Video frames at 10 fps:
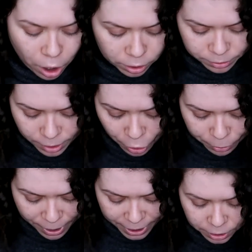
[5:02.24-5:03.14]

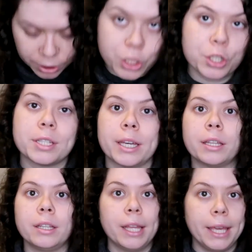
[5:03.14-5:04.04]
automatically just
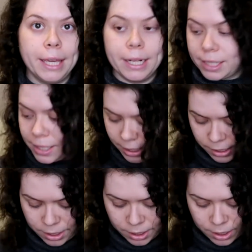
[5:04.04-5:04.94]
like need,
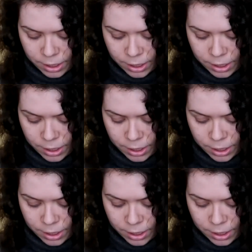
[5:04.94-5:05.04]
and